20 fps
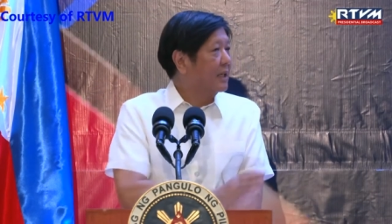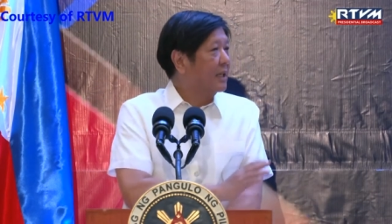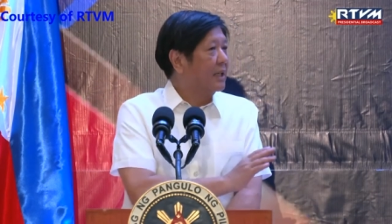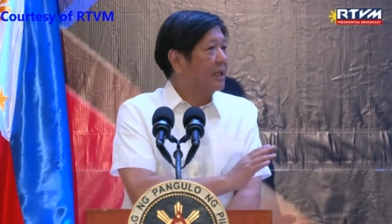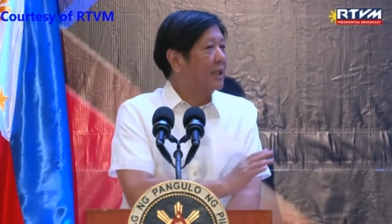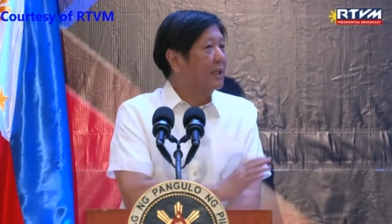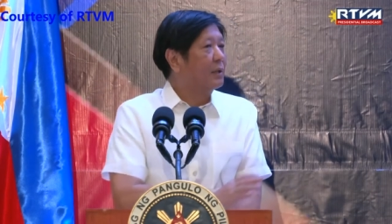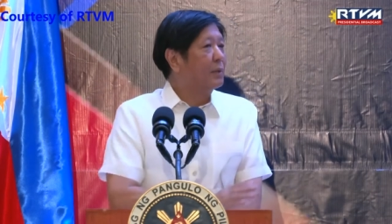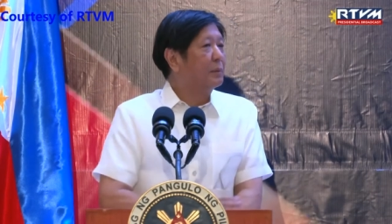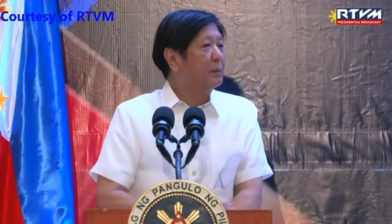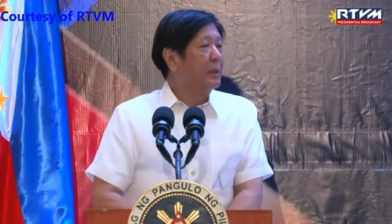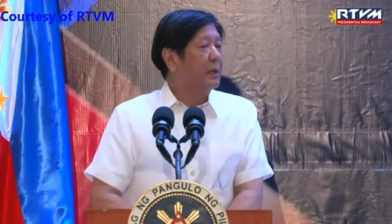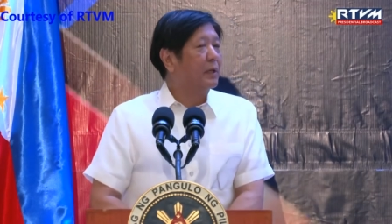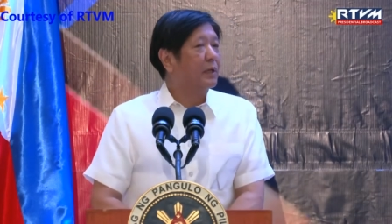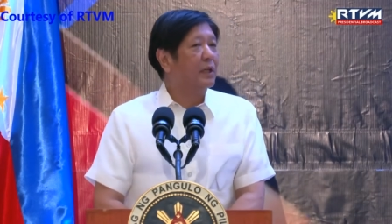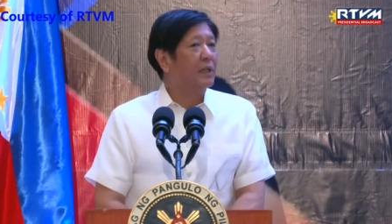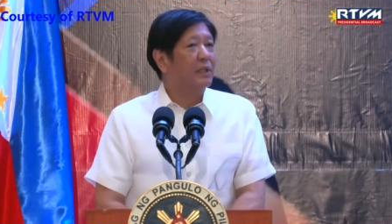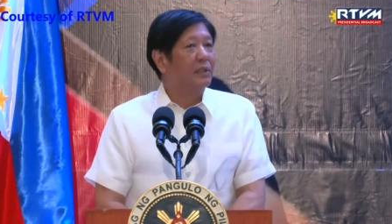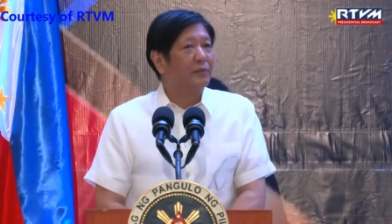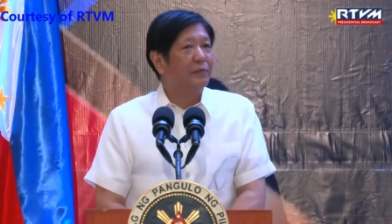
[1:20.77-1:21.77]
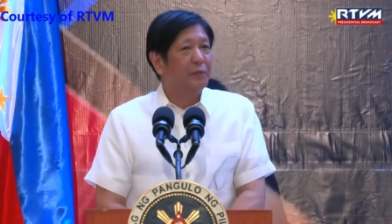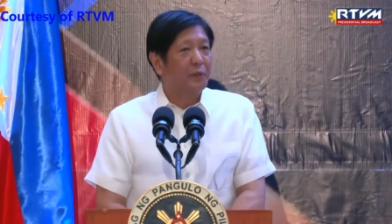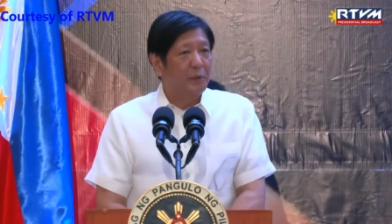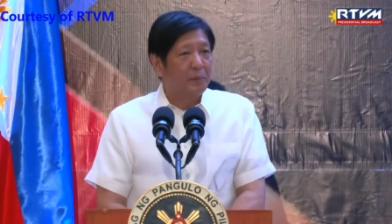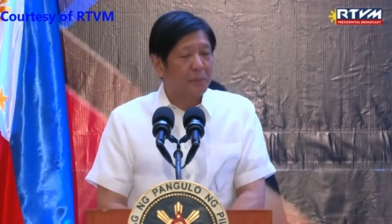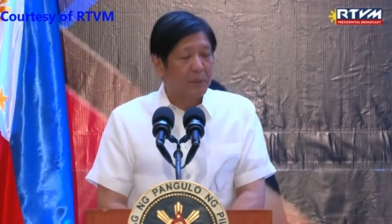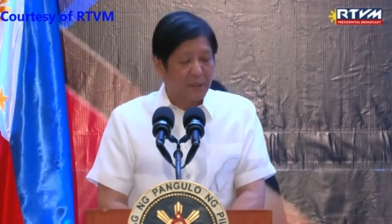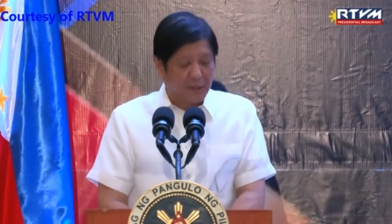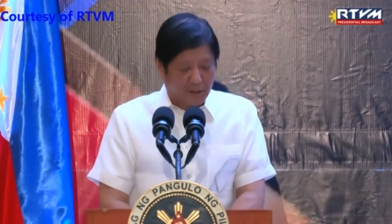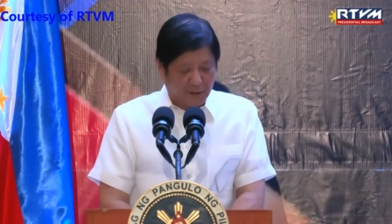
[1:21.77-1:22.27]
uh, we heard
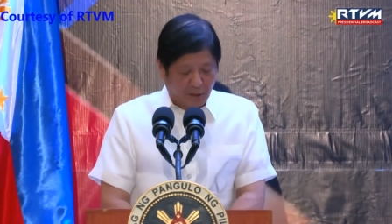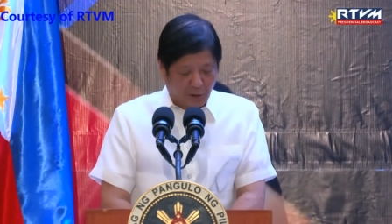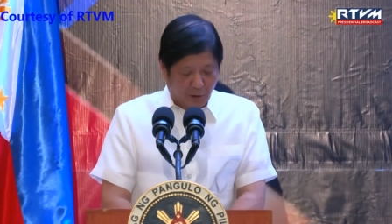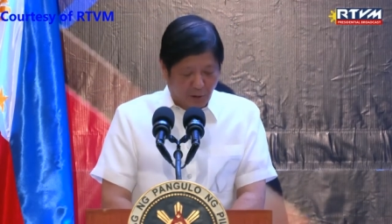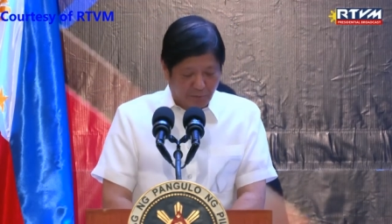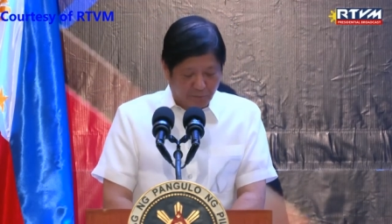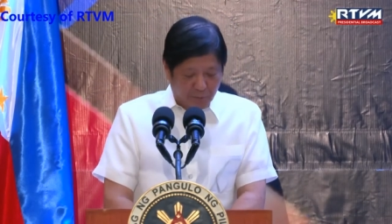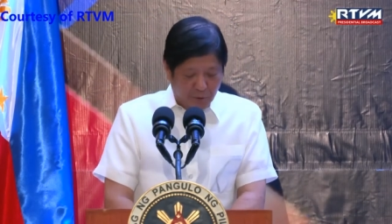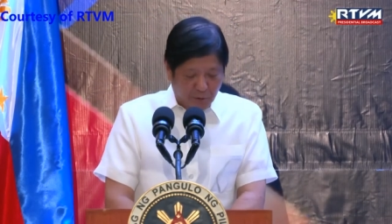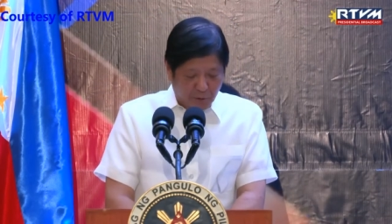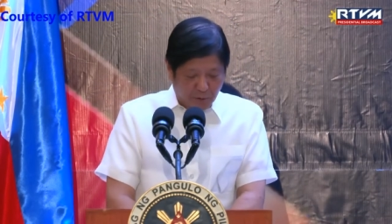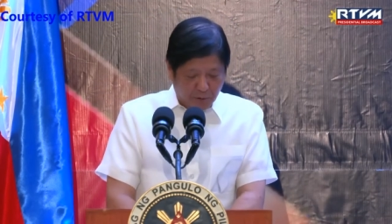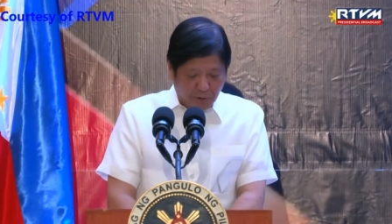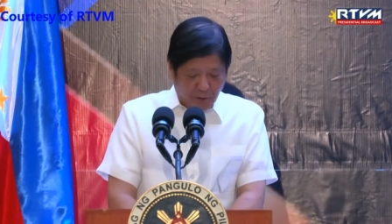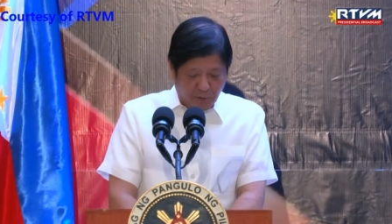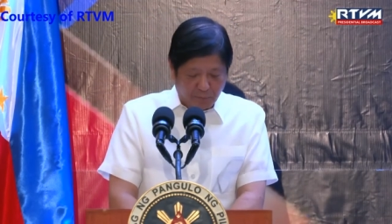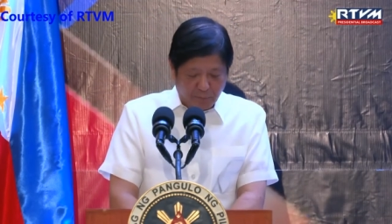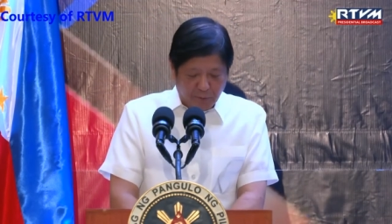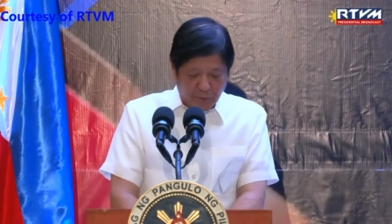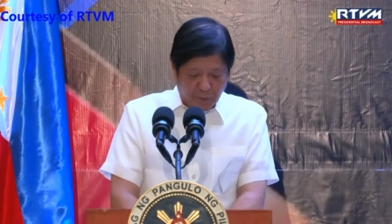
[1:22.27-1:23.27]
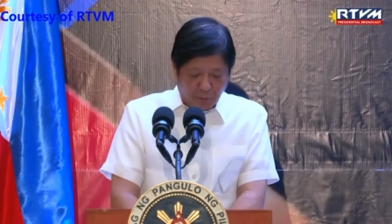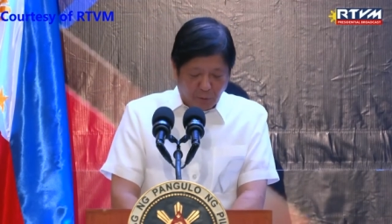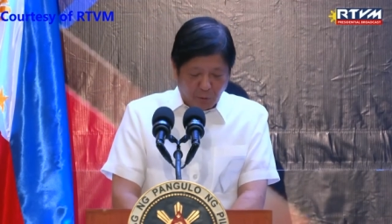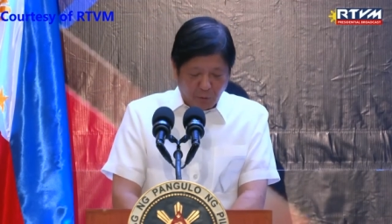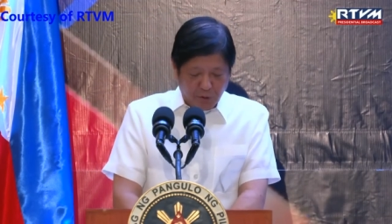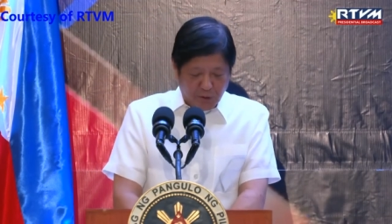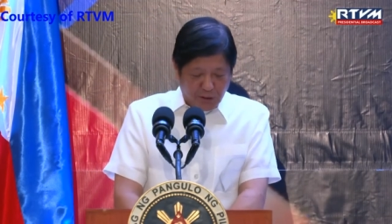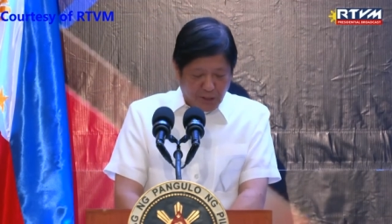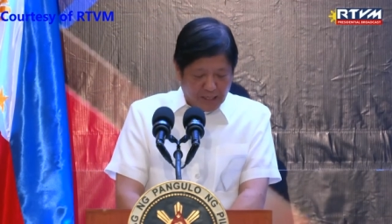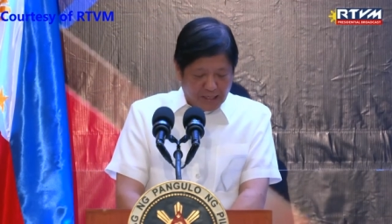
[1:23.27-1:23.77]
from uh, the Governor, Governor
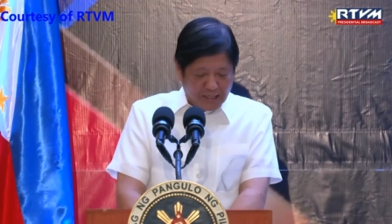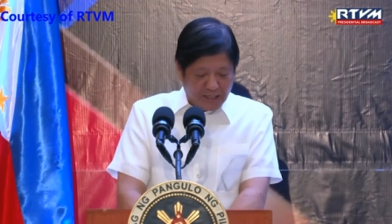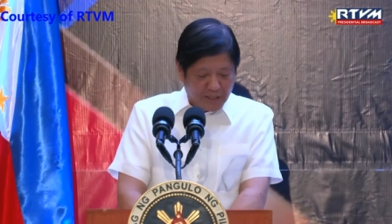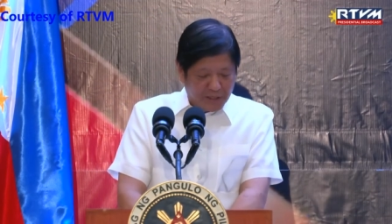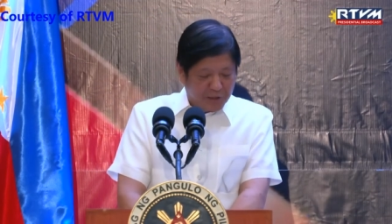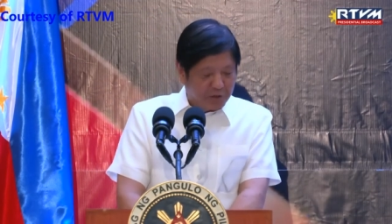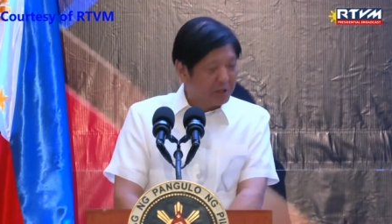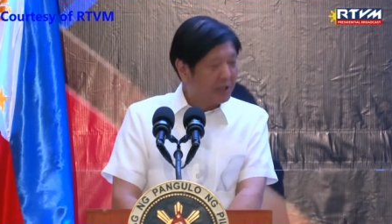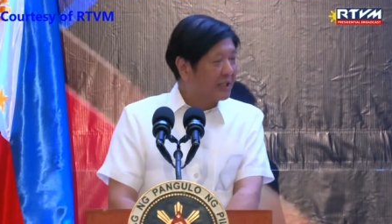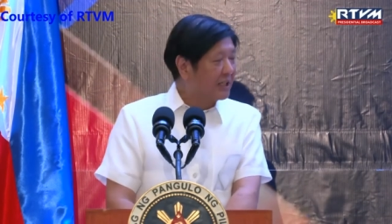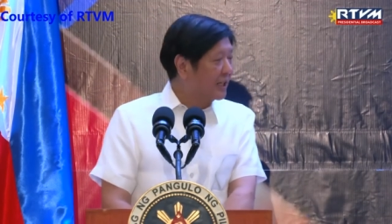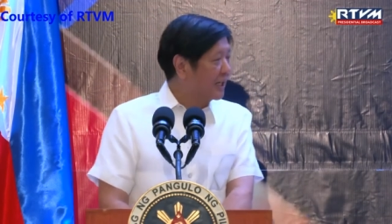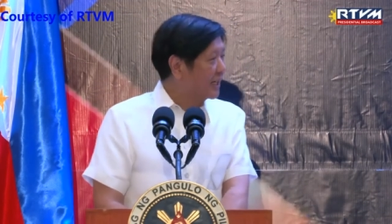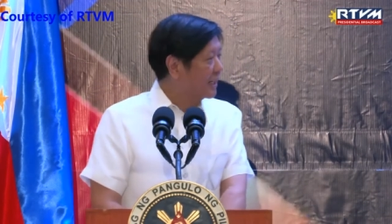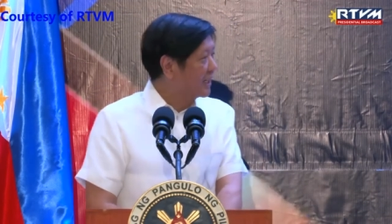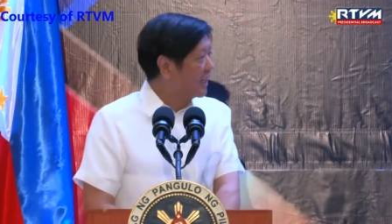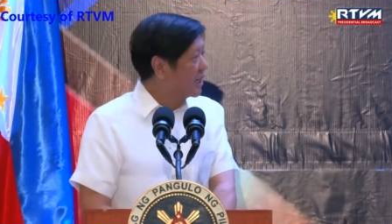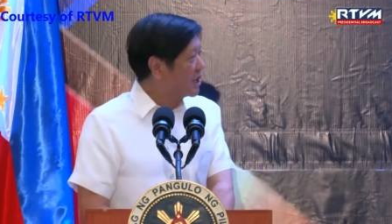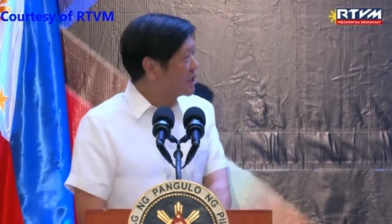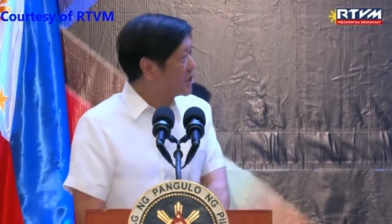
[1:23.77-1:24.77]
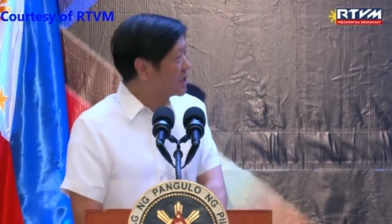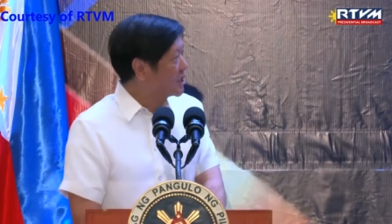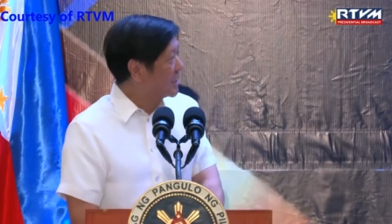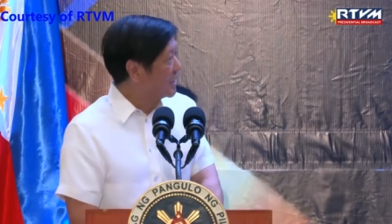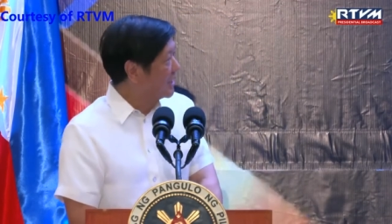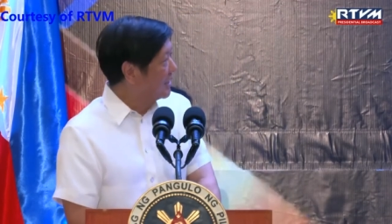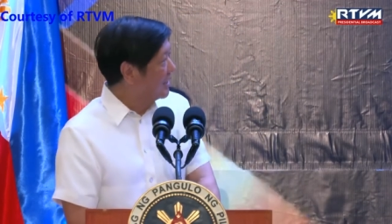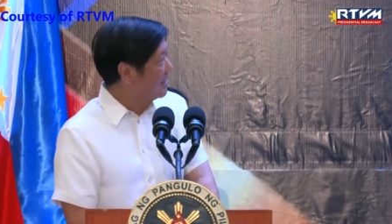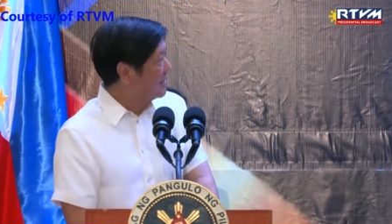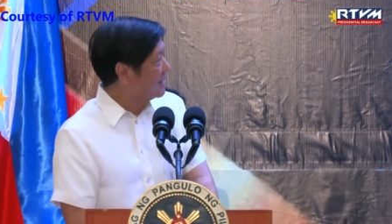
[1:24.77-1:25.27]
Jose Enrique
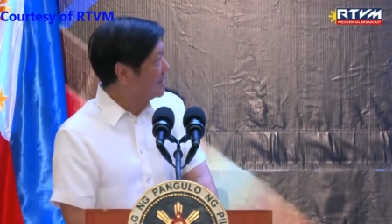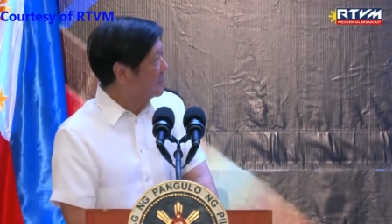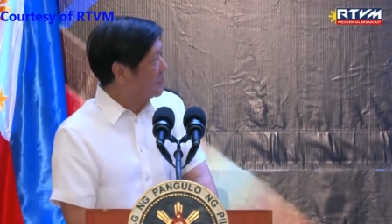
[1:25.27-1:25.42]
Garcia.